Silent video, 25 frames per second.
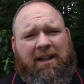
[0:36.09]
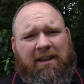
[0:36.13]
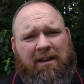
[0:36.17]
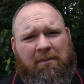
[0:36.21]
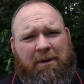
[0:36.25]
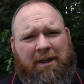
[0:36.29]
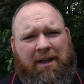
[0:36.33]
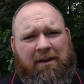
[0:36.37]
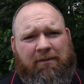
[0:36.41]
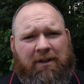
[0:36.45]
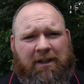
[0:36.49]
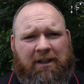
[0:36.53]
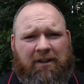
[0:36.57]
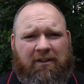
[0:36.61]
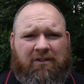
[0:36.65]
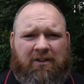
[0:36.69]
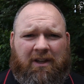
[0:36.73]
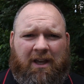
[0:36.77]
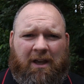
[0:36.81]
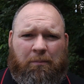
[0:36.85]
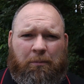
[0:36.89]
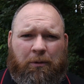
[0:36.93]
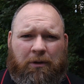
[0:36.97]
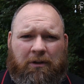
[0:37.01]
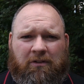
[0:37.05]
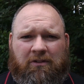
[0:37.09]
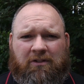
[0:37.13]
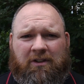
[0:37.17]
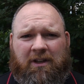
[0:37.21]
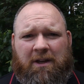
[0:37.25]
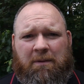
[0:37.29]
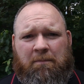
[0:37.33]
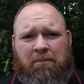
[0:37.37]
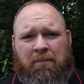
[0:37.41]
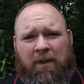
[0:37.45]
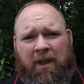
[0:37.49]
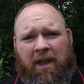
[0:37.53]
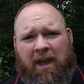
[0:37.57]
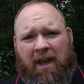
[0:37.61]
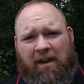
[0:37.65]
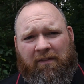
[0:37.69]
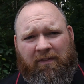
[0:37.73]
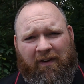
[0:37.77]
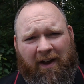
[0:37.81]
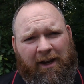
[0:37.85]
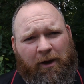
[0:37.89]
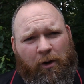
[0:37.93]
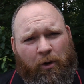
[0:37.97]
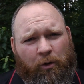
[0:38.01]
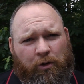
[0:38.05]
Let me give you an example. You see,
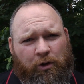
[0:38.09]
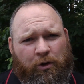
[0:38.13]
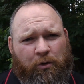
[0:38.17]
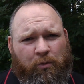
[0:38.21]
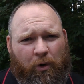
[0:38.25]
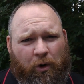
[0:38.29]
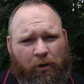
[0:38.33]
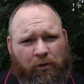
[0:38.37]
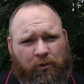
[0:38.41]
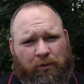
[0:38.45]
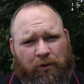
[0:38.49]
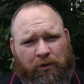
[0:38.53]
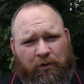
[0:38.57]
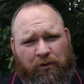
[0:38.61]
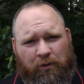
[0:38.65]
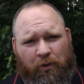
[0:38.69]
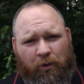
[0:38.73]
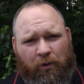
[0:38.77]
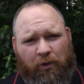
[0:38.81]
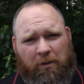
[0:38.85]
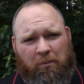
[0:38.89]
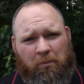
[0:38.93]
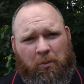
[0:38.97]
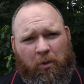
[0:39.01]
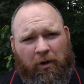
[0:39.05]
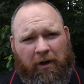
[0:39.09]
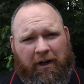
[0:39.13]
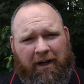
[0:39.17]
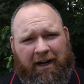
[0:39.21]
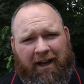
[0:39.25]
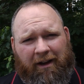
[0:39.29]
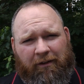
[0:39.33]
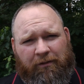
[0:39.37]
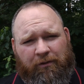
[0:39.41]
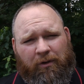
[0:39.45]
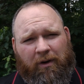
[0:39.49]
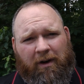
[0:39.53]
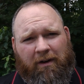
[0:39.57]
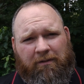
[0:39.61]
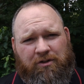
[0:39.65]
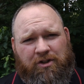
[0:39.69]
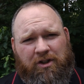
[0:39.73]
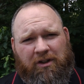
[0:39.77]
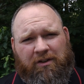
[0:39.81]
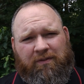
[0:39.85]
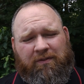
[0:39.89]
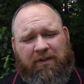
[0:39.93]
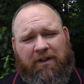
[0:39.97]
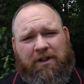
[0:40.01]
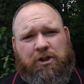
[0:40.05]
if I go to the grocery store in the morning after I've
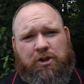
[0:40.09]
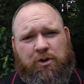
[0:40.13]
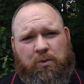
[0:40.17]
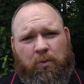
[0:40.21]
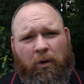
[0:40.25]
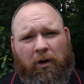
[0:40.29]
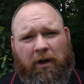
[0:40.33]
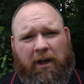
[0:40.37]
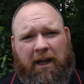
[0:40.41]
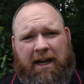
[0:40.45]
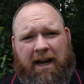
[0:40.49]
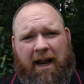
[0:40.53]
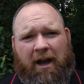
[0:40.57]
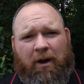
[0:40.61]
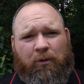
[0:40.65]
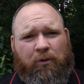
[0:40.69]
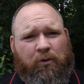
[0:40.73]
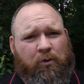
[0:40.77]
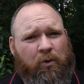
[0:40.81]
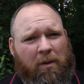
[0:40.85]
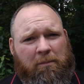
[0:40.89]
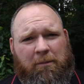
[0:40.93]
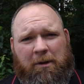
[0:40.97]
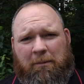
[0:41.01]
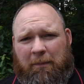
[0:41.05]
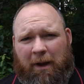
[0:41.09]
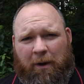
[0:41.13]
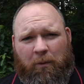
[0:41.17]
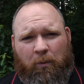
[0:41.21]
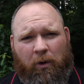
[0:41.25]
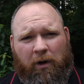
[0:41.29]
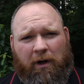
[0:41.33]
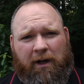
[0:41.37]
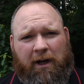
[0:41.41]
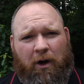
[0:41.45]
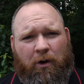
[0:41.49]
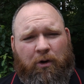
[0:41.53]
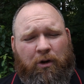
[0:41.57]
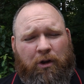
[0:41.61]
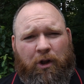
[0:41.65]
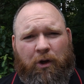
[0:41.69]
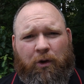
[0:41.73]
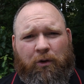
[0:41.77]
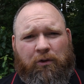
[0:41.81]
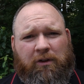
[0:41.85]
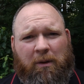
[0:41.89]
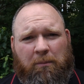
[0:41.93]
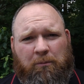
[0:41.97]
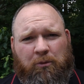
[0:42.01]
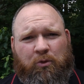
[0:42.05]
just finished working out, so I'm in my workout
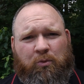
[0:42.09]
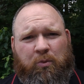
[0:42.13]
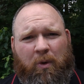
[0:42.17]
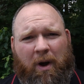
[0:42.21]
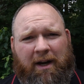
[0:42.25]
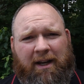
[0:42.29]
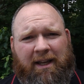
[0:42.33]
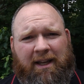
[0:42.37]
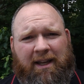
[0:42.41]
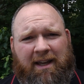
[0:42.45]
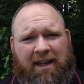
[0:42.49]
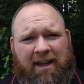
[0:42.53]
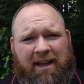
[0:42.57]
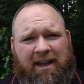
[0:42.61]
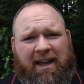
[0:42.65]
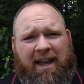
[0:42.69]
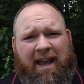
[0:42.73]
clothes, I'm sweaty,